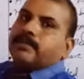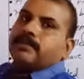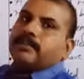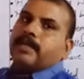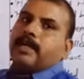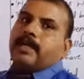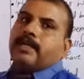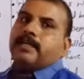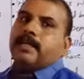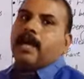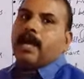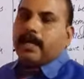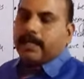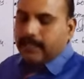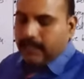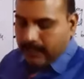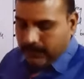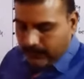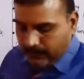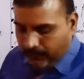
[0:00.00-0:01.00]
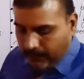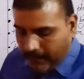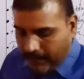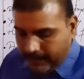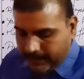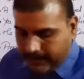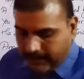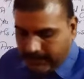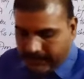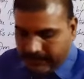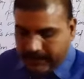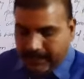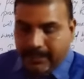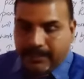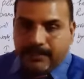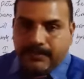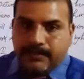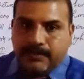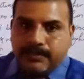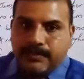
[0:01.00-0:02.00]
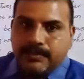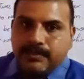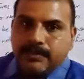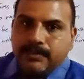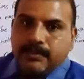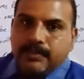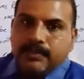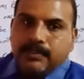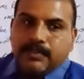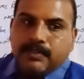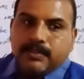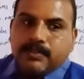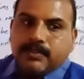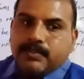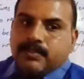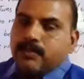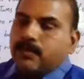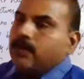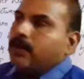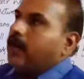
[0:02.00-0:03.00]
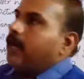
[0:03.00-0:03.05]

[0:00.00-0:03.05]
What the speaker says: that, identify the tense. So